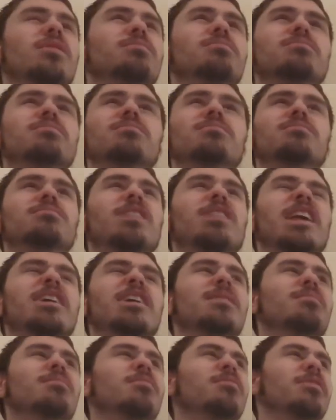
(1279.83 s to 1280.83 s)
like
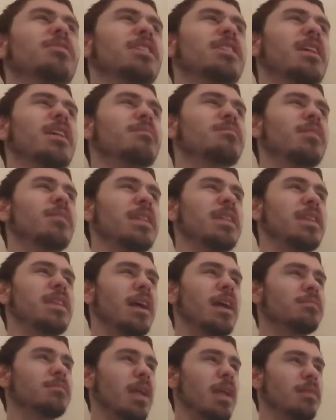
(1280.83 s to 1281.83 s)
6
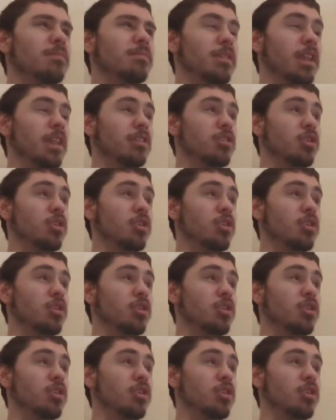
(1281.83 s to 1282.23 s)
years.